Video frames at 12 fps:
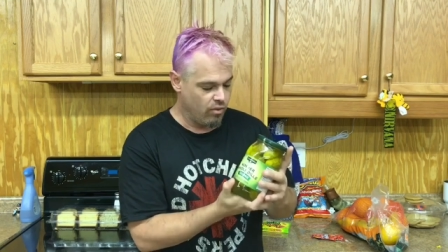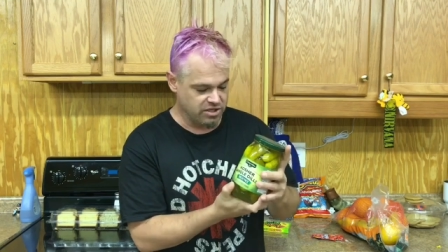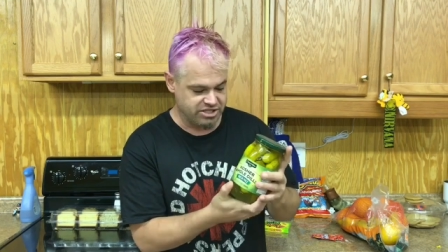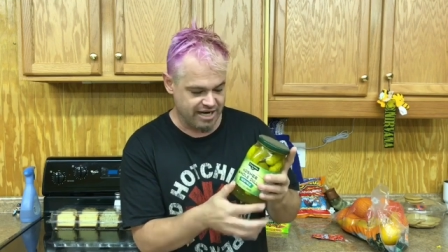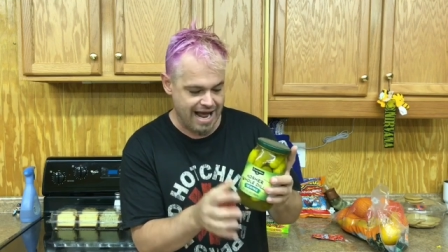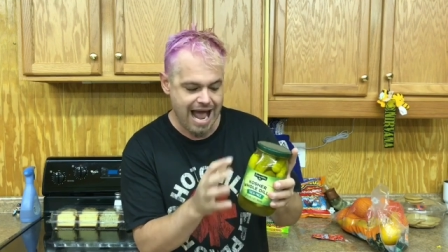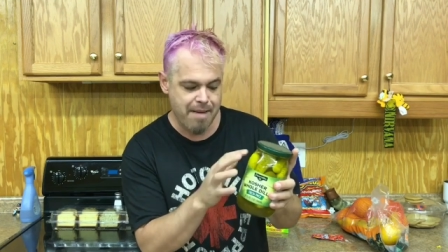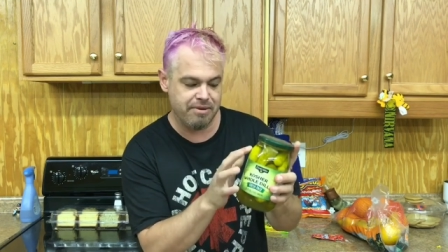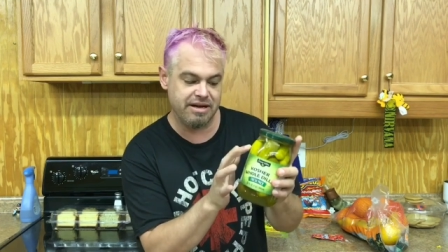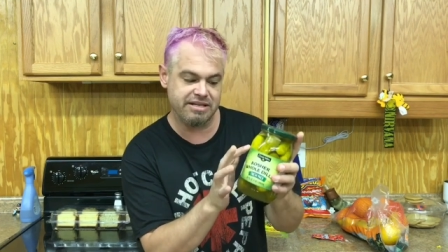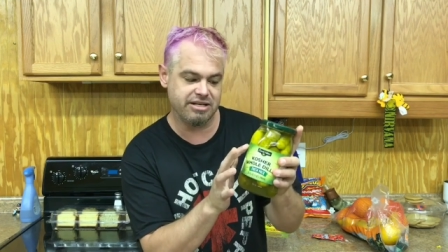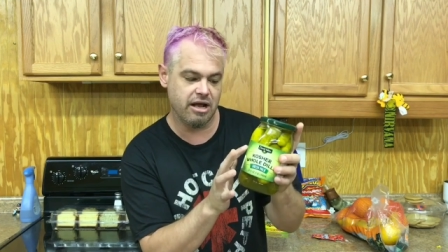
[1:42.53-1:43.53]
What's going to
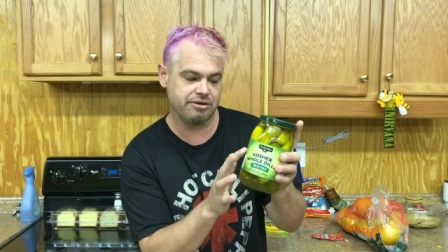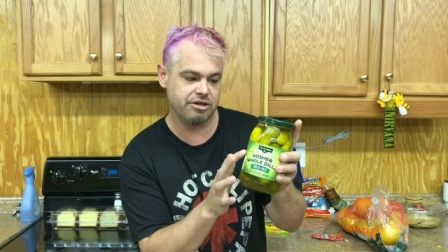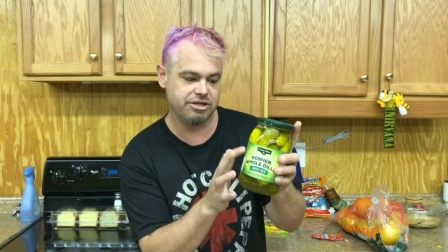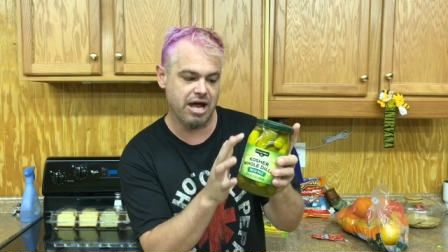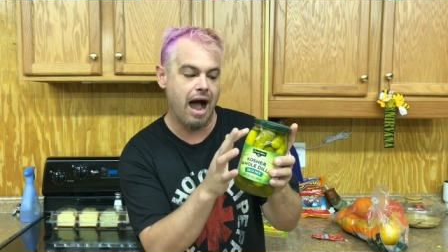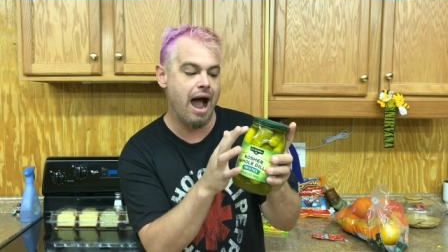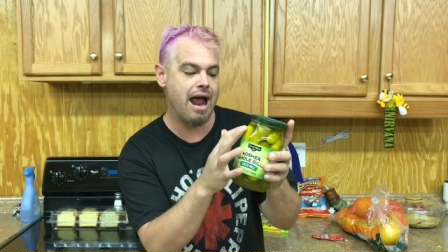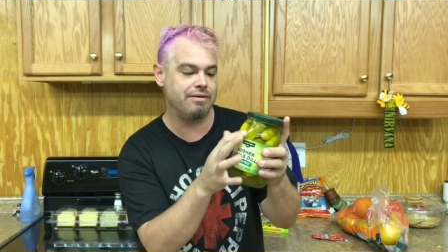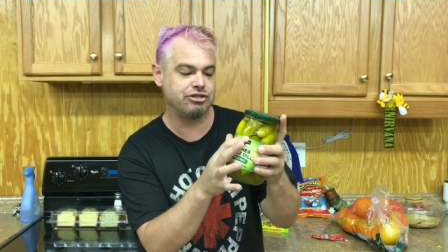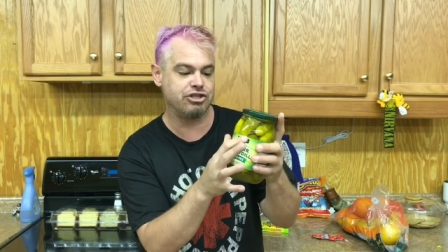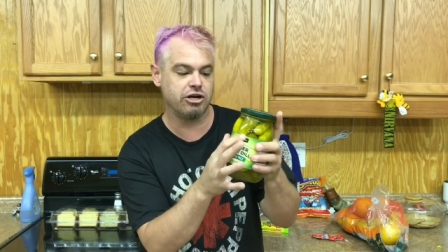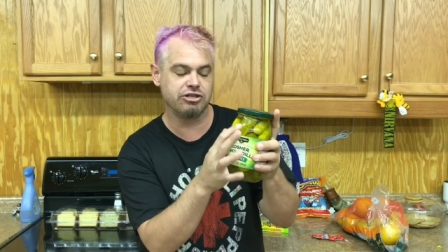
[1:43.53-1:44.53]
happen is uh, the dye
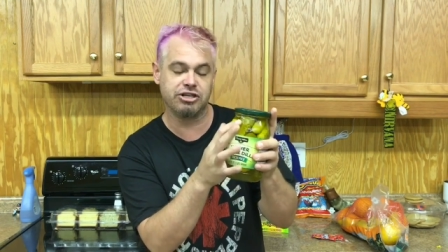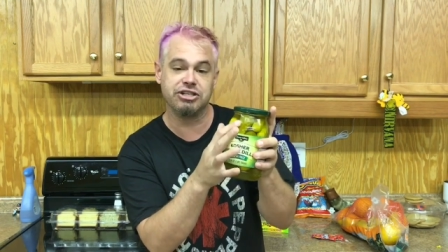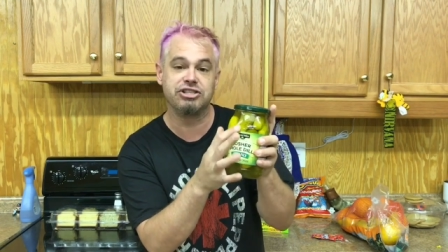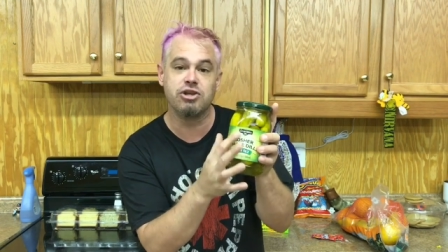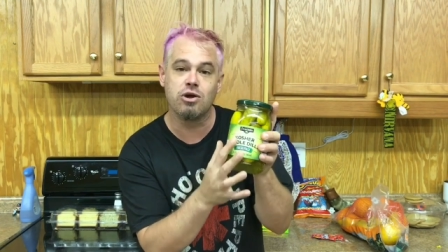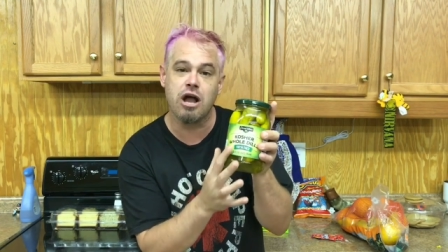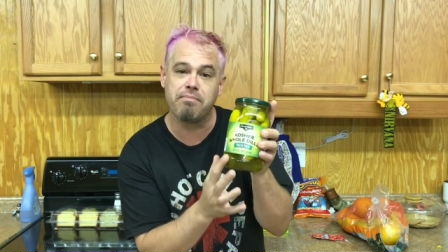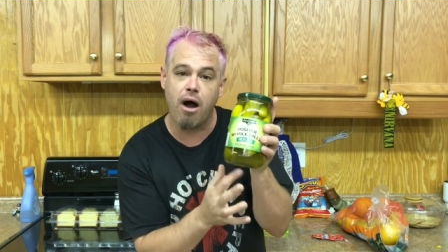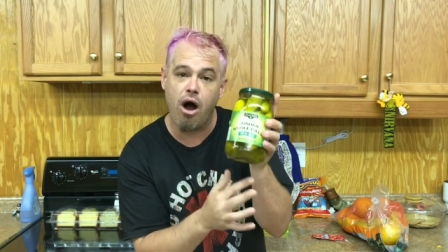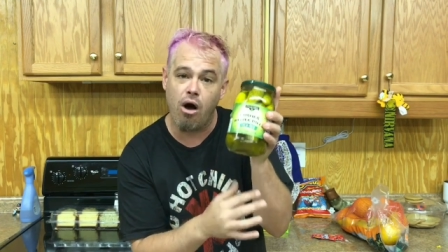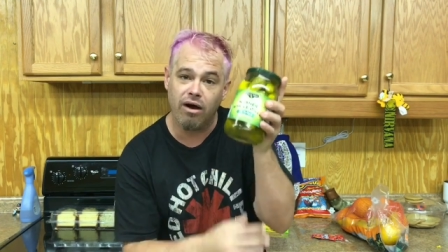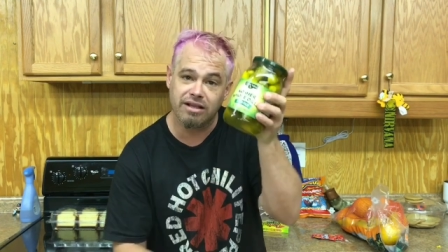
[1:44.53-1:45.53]
and the sugar is going to soak up
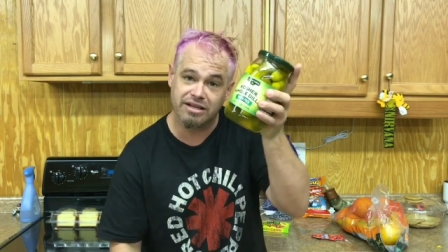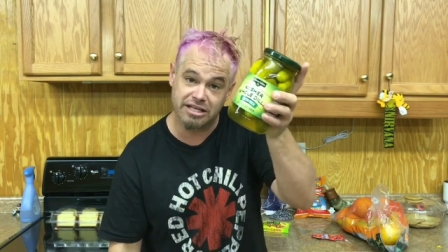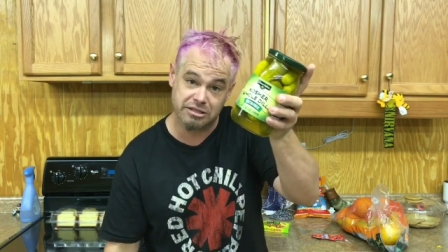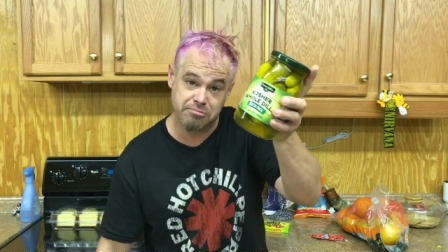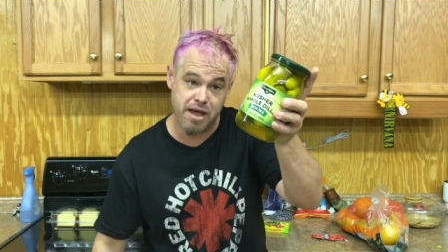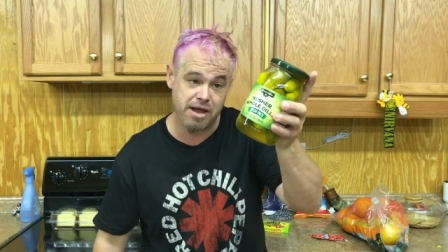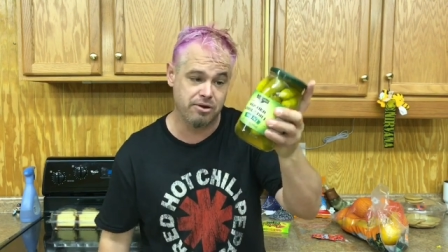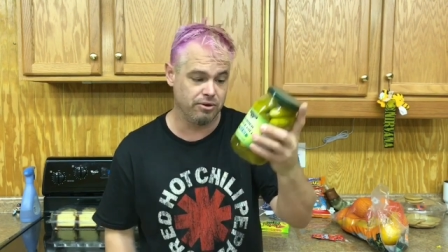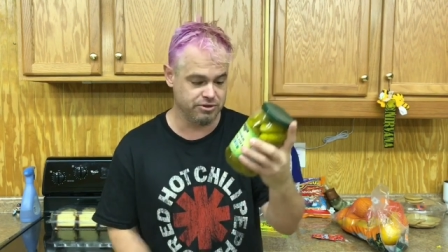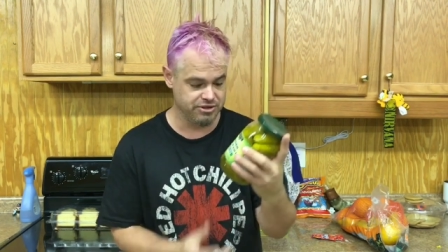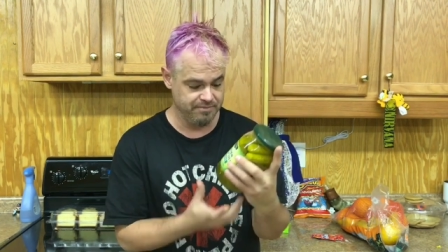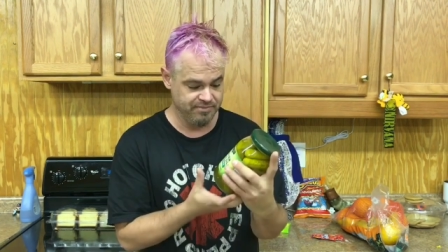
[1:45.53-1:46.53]
all into these
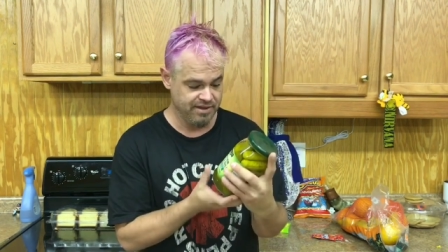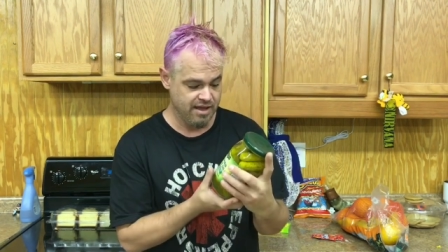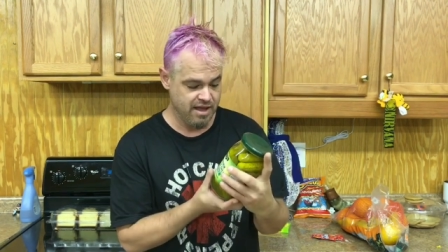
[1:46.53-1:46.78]
pickles,